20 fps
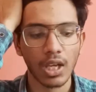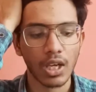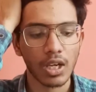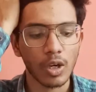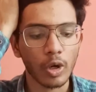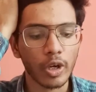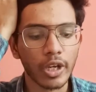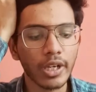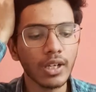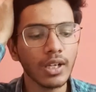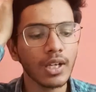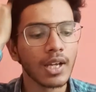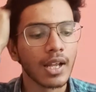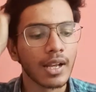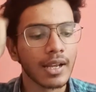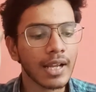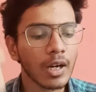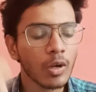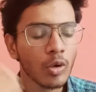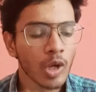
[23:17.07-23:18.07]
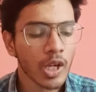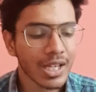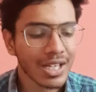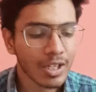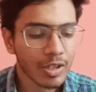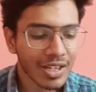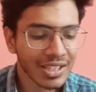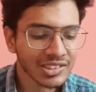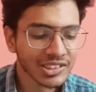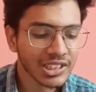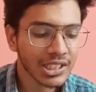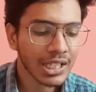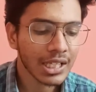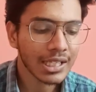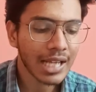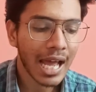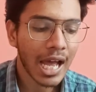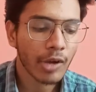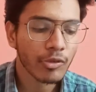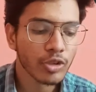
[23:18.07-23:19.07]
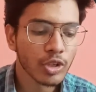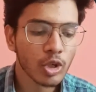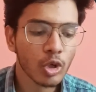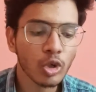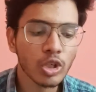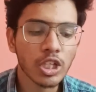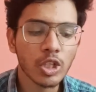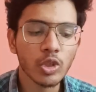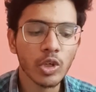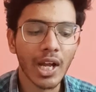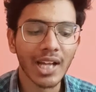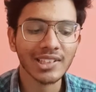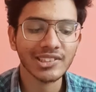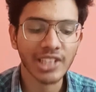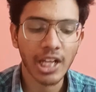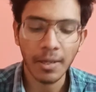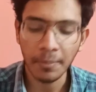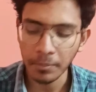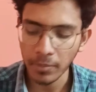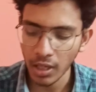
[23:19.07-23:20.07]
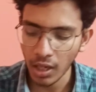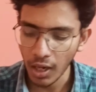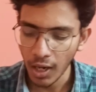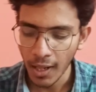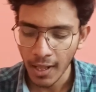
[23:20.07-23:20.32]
Okay, now here you can see that I have shown you an example.